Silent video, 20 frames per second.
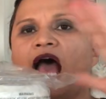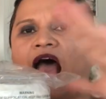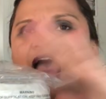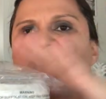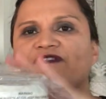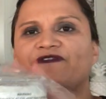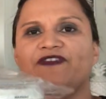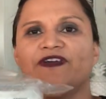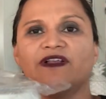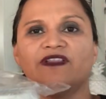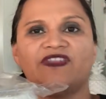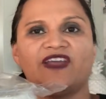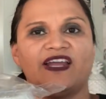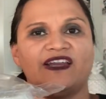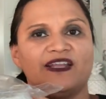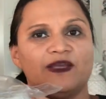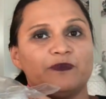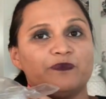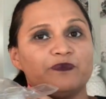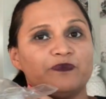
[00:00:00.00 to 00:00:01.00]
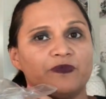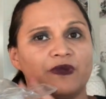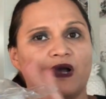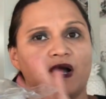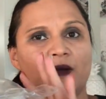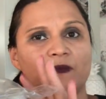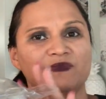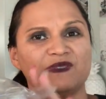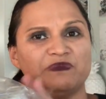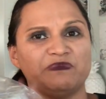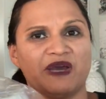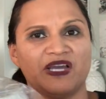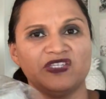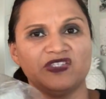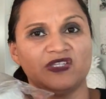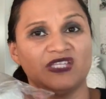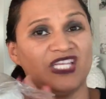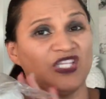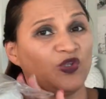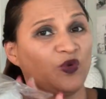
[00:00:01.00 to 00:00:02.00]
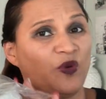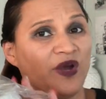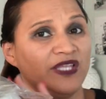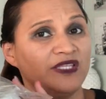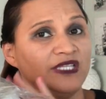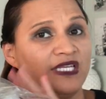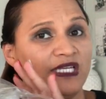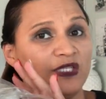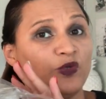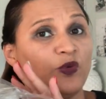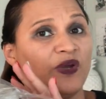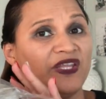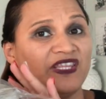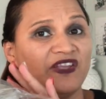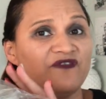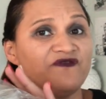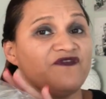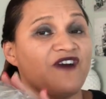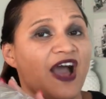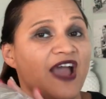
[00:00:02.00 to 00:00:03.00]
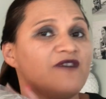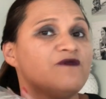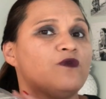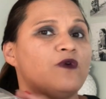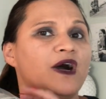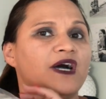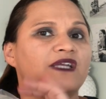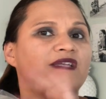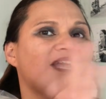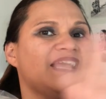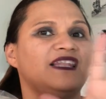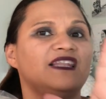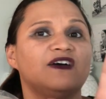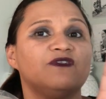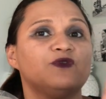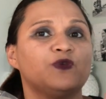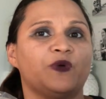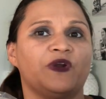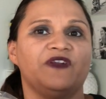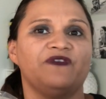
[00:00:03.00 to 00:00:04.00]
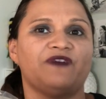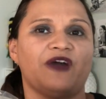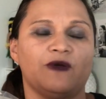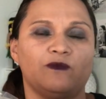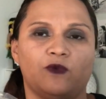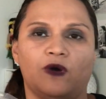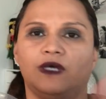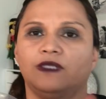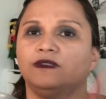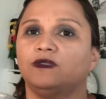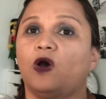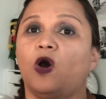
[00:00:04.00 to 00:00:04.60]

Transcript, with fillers: I feel that it, um, especially twenty, twenty-five watt. I love twenty-five watts.